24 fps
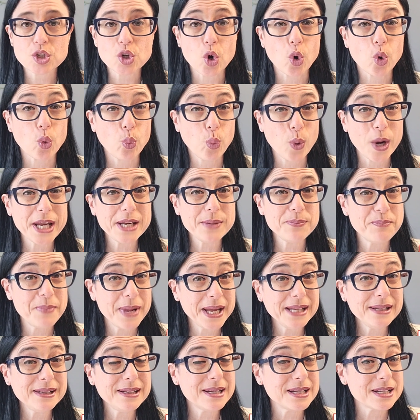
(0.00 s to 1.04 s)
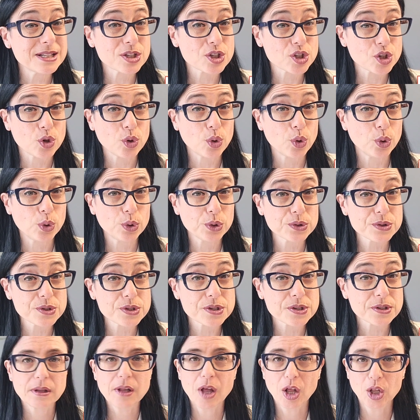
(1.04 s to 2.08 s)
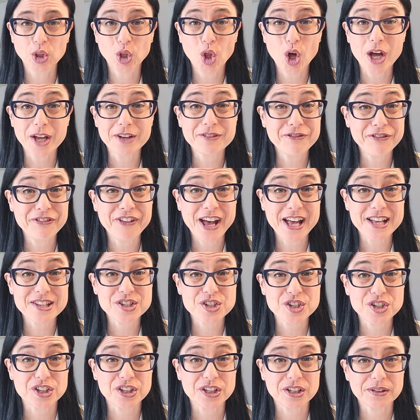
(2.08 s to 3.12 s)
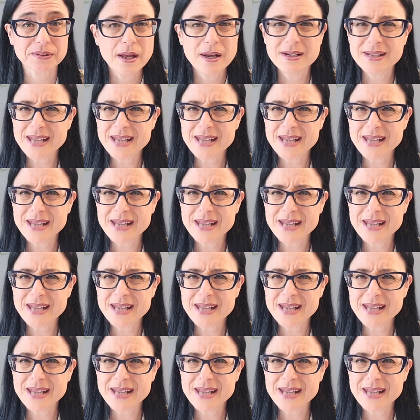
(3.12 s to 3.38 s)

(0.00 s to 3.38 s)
or weight maintenance goals a lot faster.